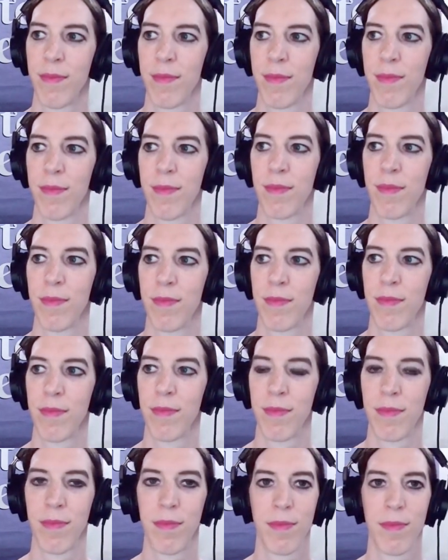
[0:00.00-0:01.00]

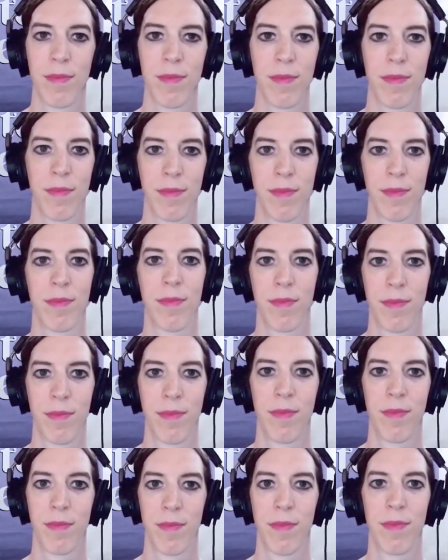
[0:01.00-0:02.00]

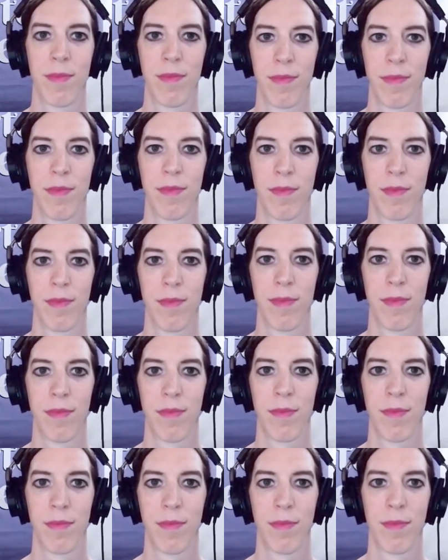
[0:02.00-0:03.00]

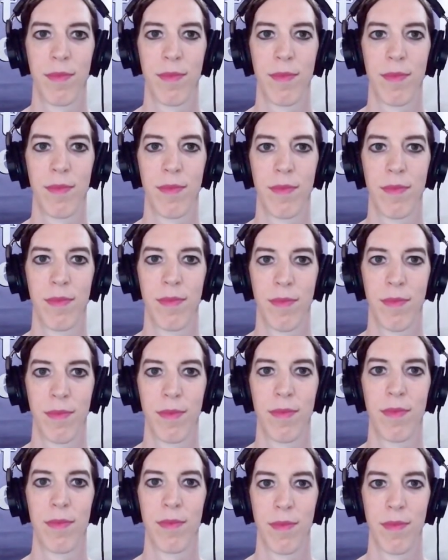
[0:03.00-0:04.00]

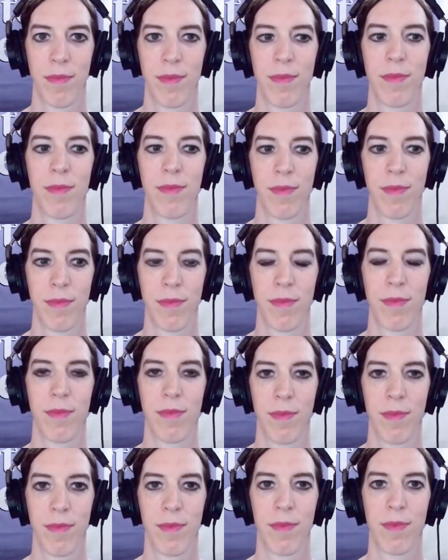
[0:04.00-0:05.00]

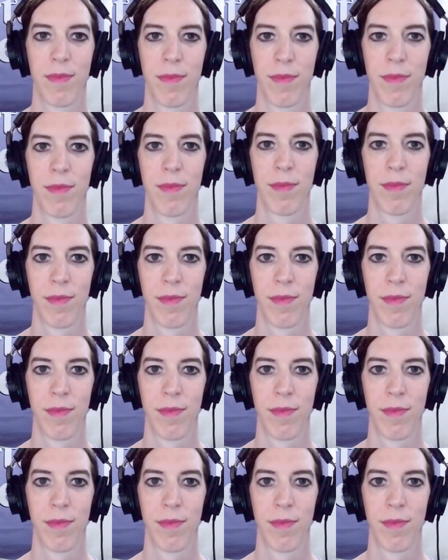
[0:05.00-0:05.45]
[no speech]